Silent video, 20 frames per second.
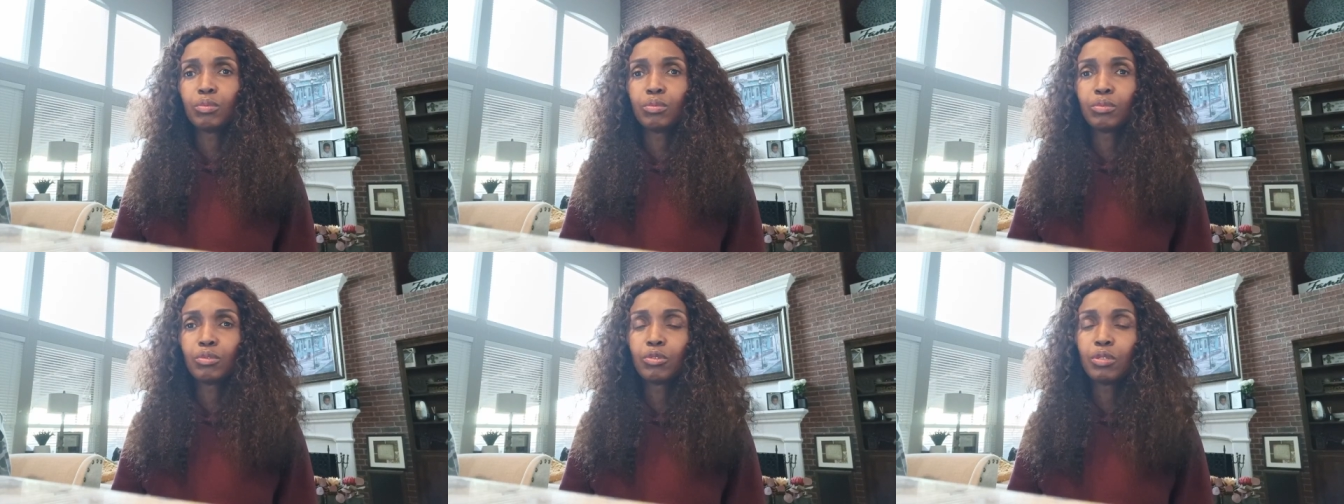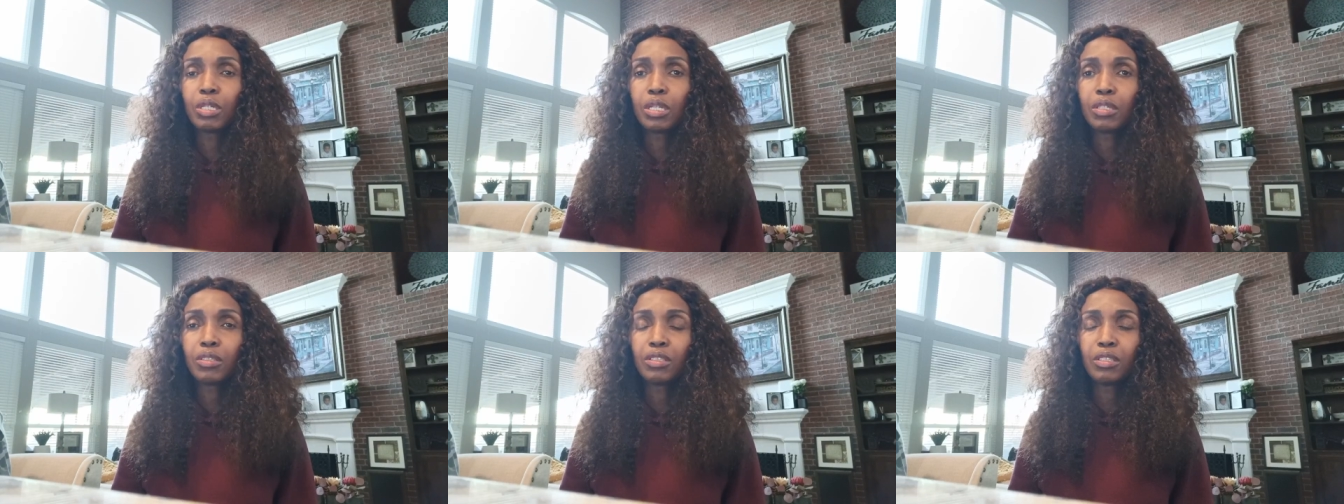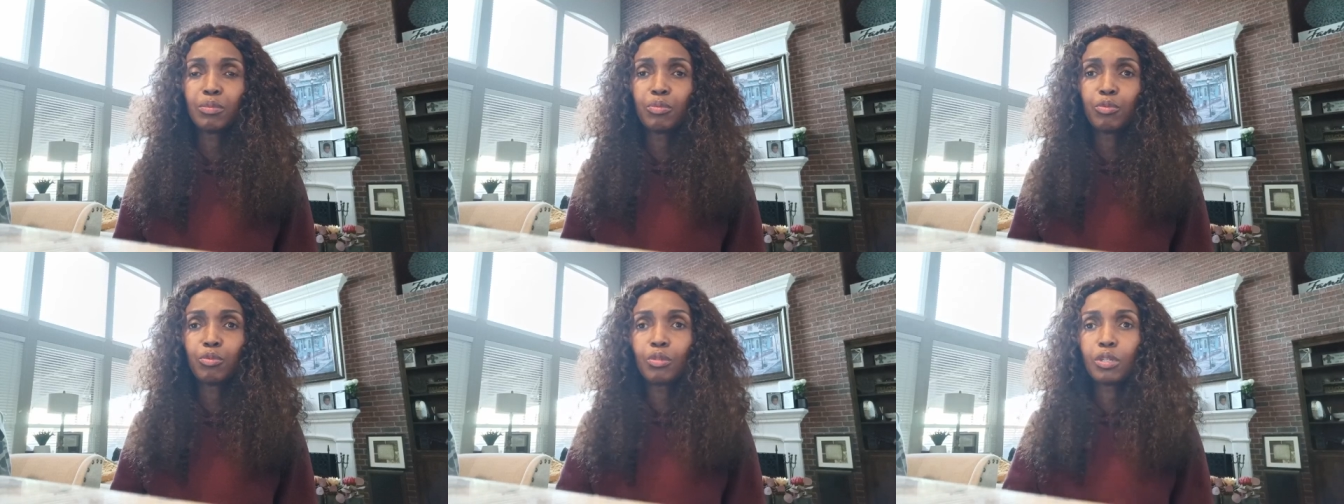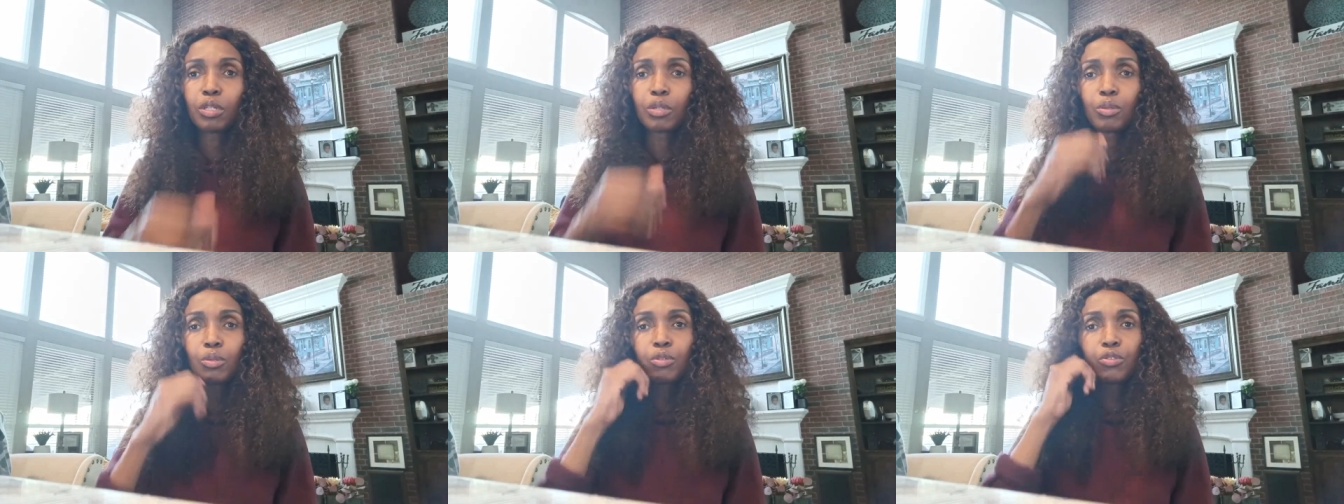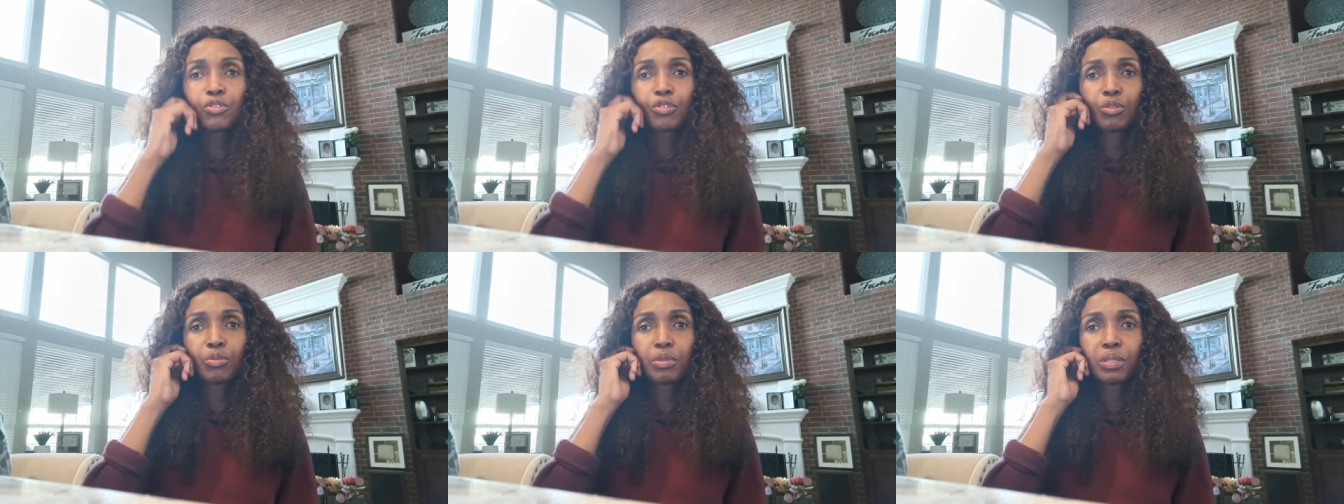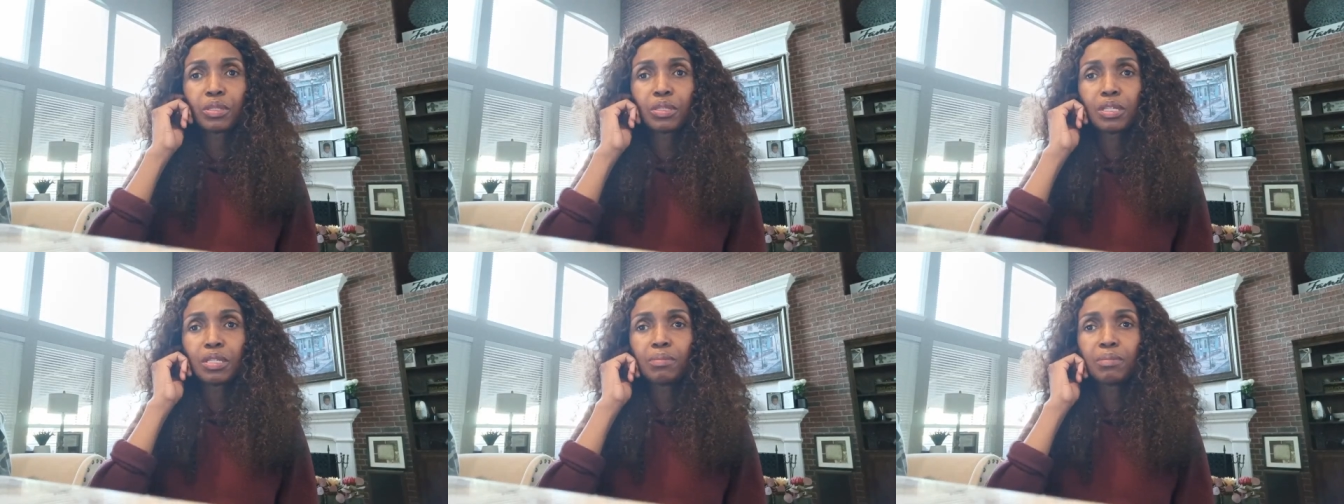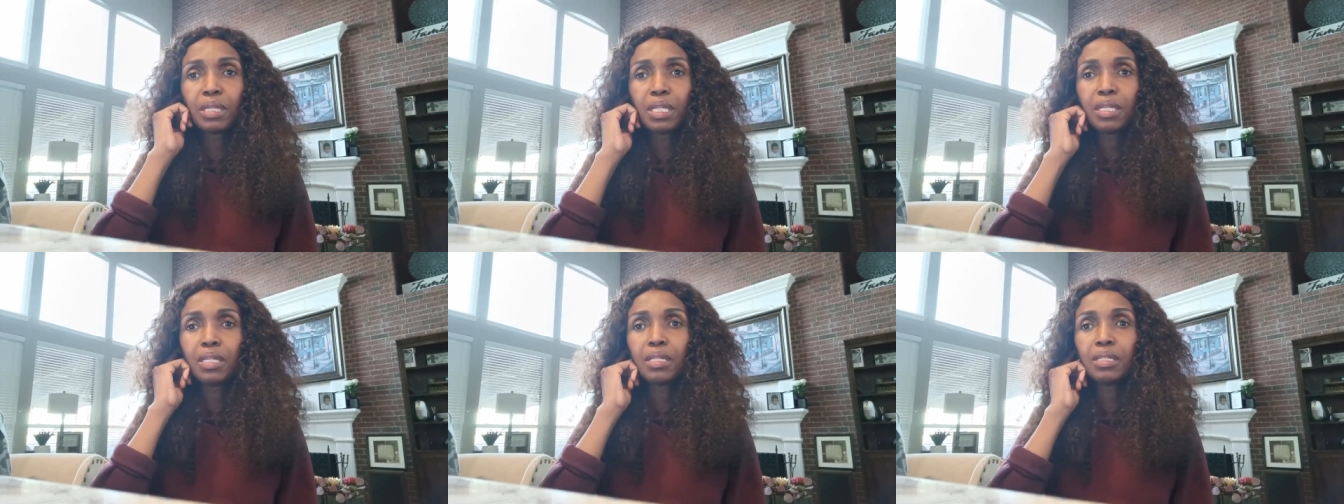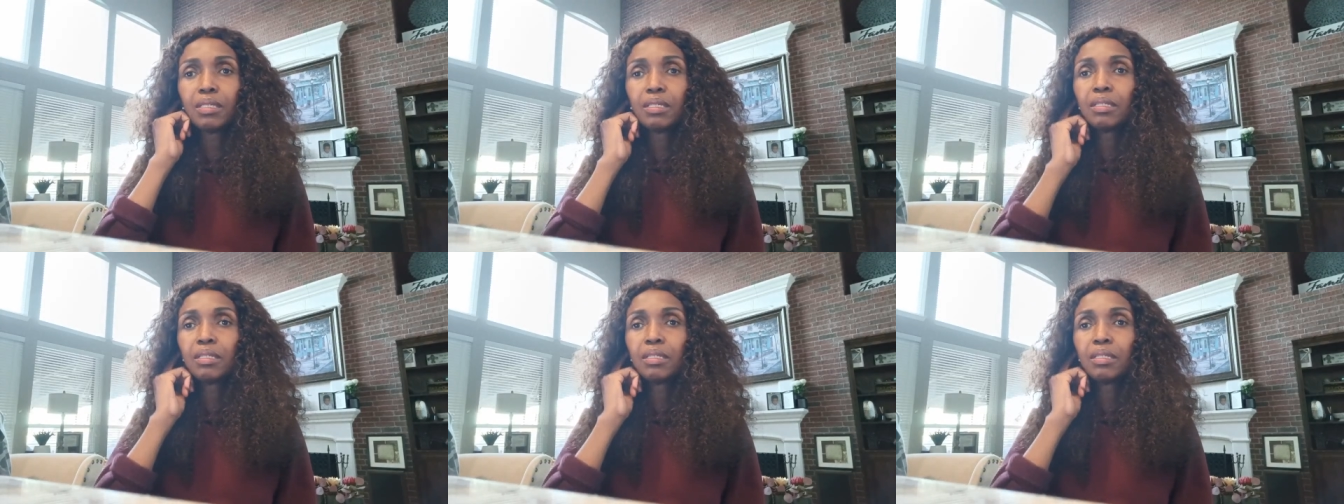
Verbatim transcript: doing a deep work also within me